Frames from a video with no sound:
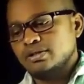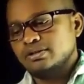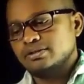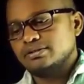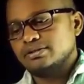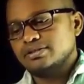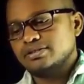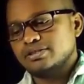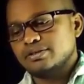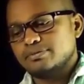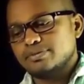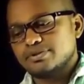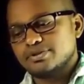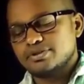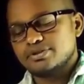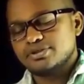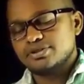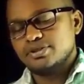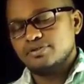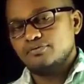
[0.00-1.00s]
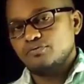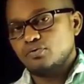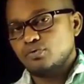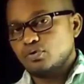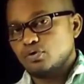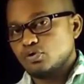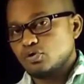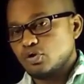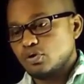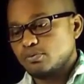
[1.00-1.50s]
this represents the full
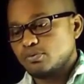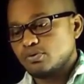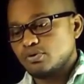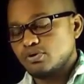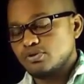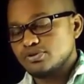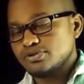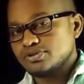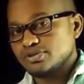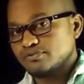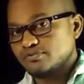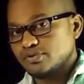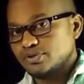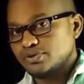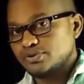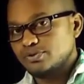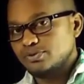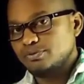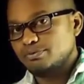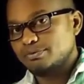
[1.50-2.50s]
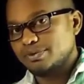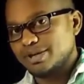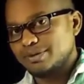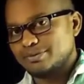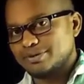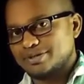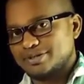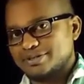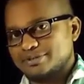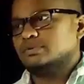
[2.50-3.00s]
load copper loss referred to
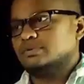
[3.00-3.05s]
primary.